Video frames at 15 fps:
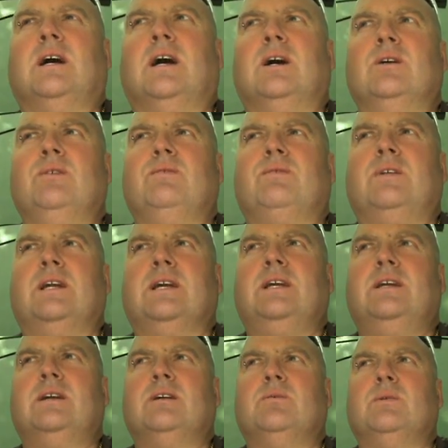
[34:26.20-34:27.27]

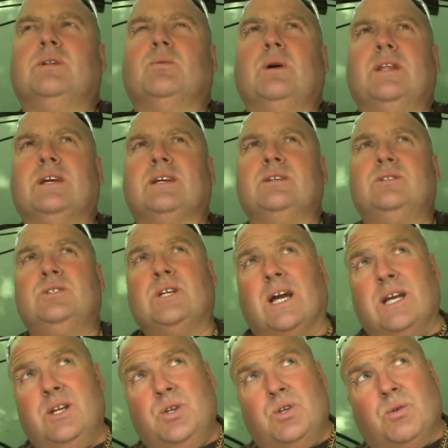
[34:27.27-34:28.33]
hopefully with the weather
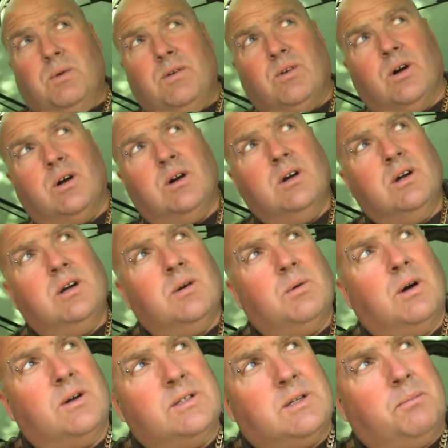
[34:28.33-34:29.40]
changing, we've got,
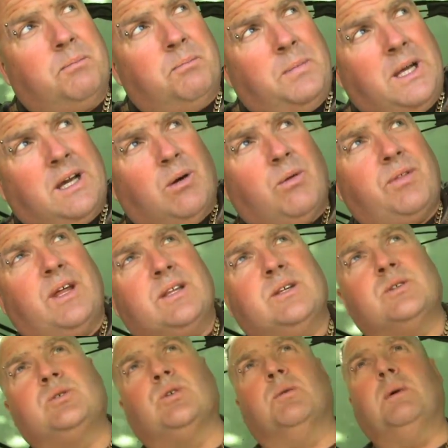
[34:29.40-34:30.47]
well, there's a big old
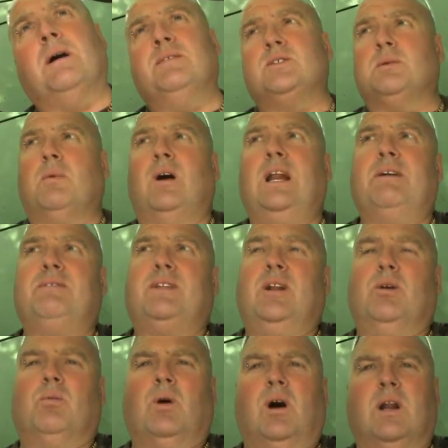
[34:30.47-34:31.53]
thunderstorm over to my left a
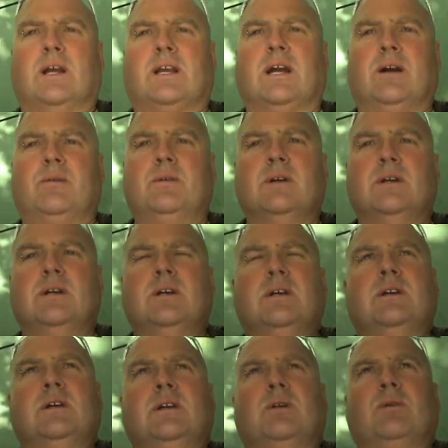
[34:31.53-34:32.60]
little while ago.
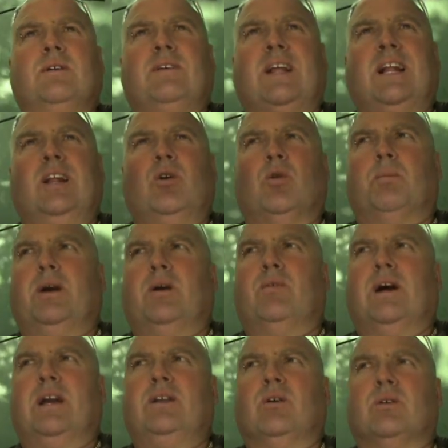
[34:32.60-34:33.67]
We've had a little bit of
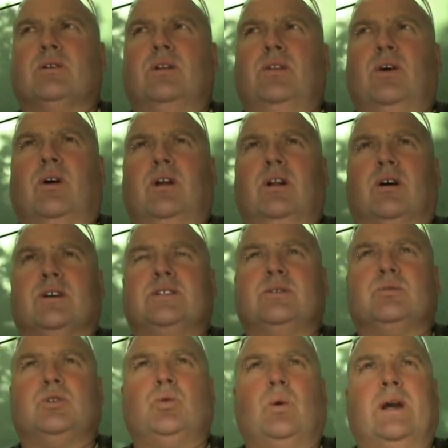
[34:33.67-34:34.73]
rain, not a lot,
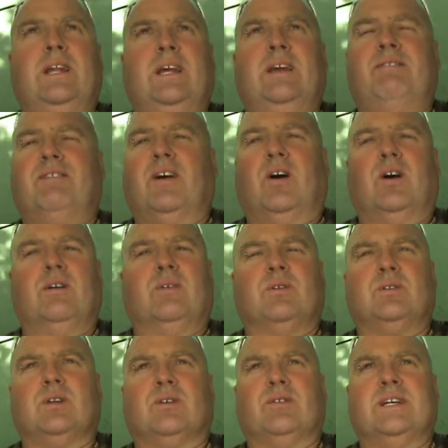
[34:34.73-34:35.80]
still 25
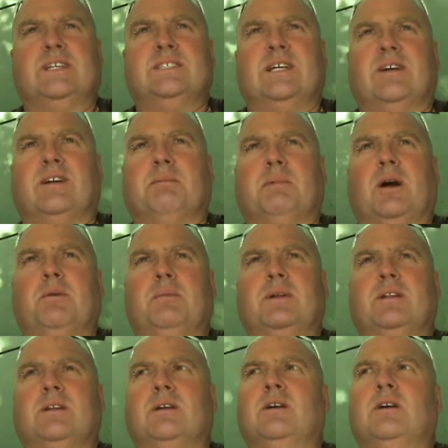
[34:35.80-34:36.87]
odd degrees here at the
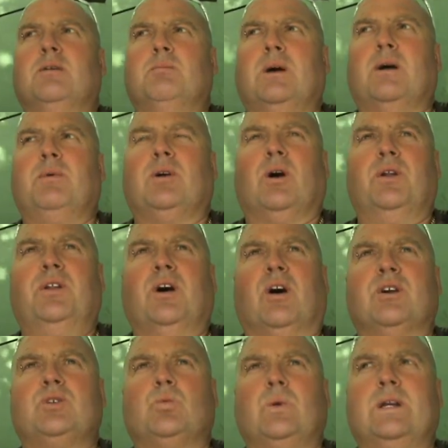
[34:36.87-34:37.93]
moment, but we've got a
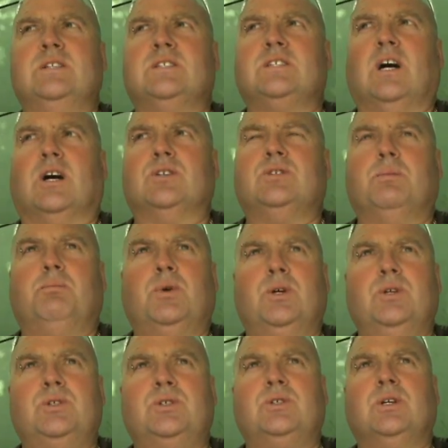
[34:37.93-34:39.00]
nice wind starting to
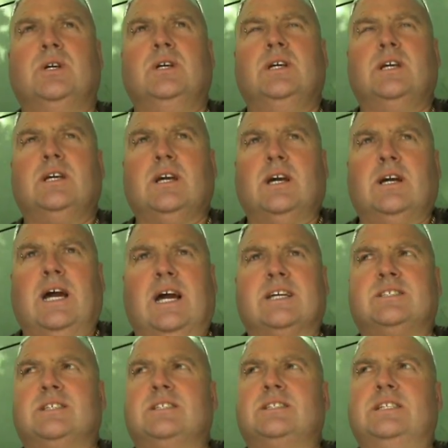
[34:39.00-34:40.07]
push
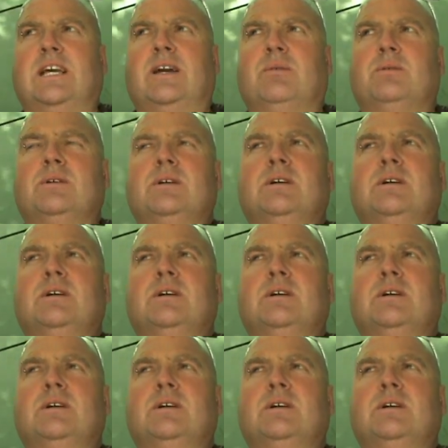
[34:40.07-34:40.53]
at us now.